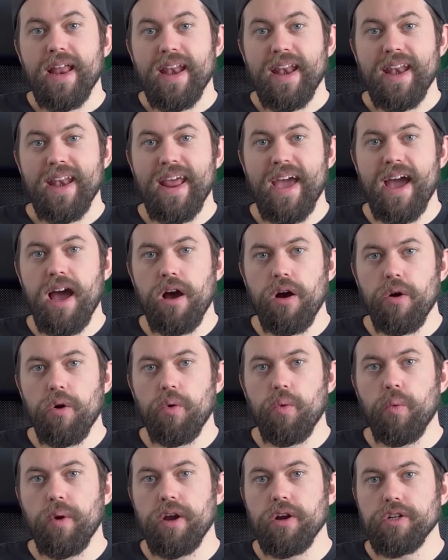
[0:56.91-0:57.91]
Now
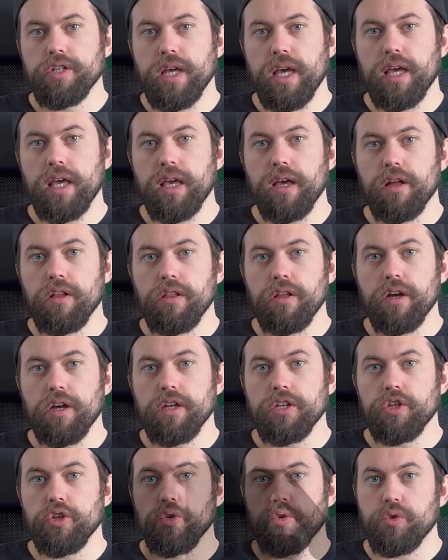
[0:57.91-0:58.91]
we are taking a look
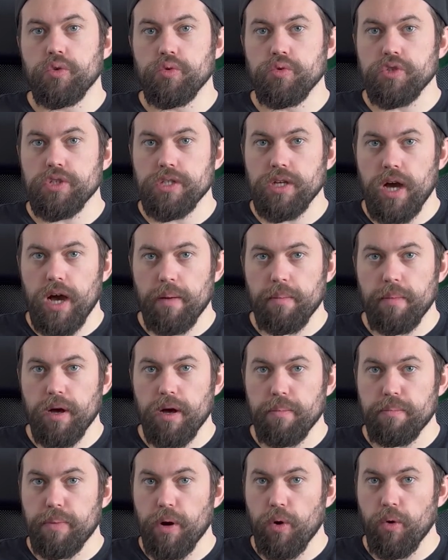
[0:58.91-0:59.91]
into
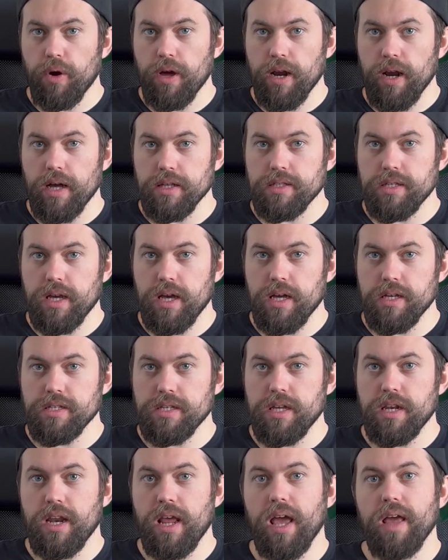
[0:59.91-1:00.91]
Kusama, Polkadot's
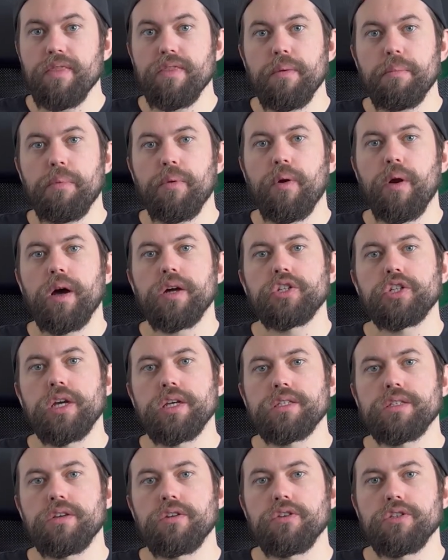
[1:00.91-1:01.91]
cousin, and the
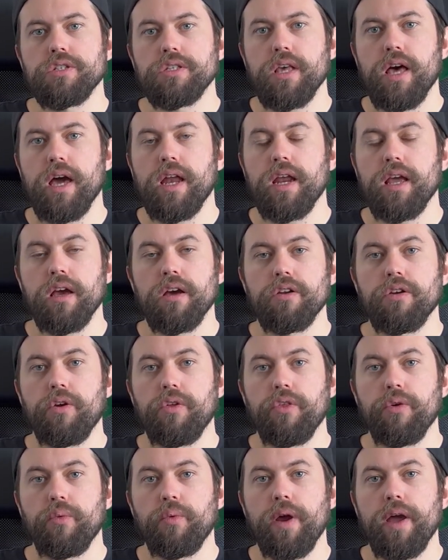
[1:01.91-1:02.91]
projects that are sliding under
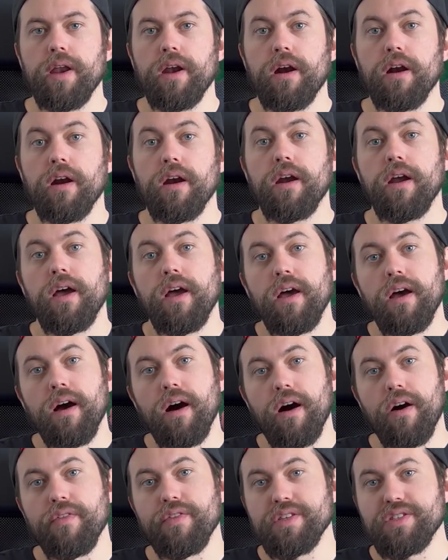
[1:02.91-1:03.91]
the radar
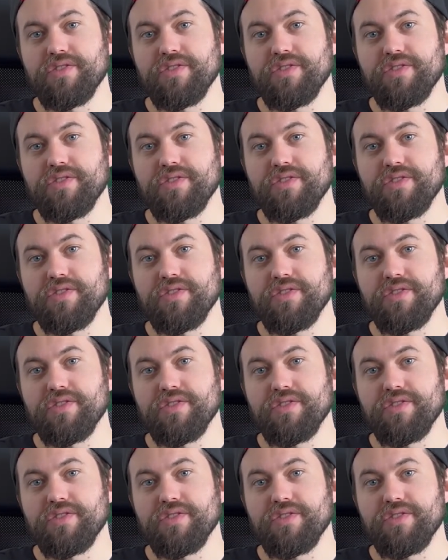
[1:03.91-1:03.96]
on this